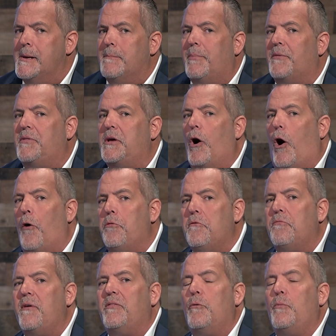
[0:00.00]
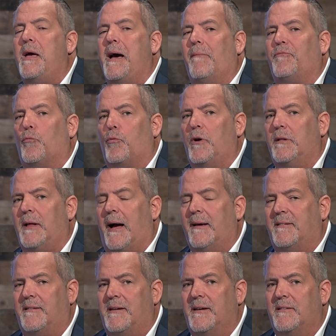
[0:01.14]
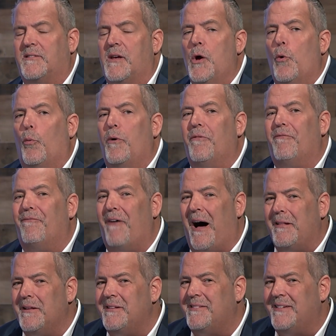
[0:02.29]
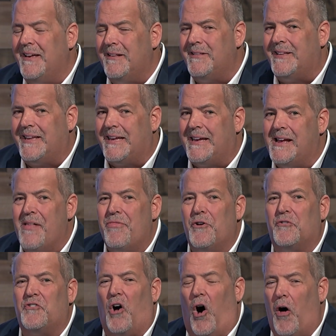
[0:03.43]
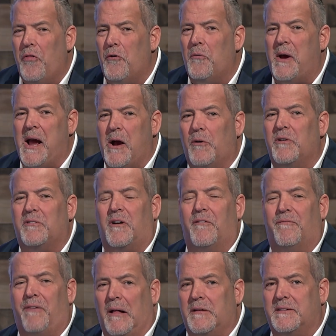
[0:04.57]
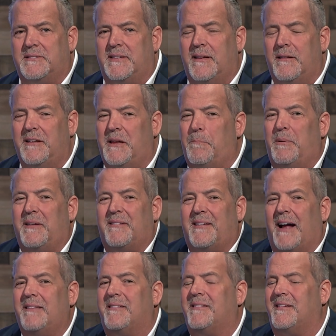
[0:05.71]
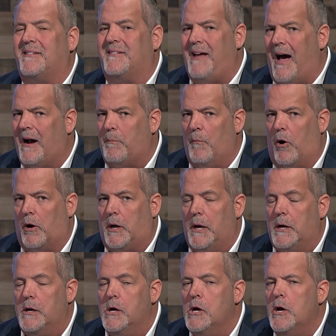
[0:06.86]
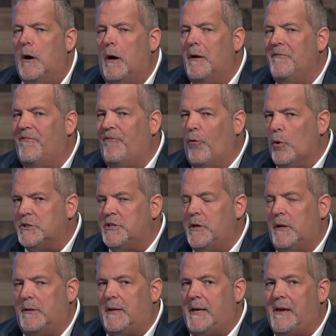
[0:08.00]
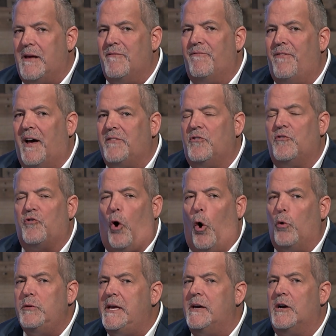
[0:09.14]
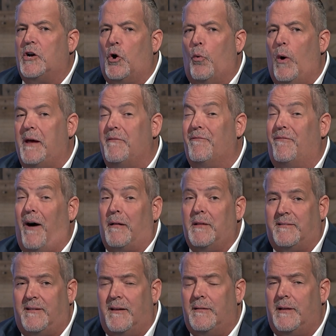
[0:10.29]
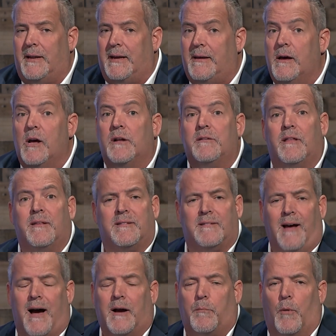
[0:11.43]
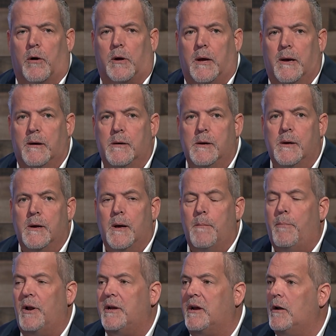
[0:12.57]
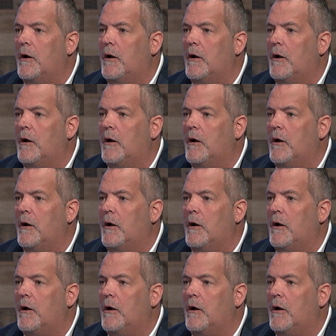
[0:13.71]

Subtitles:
But the other thing that we have to realize is with volatility, there's other areas of volatility besides the stock market. Unfortunately, investors only equate volatility to the stock market, but it could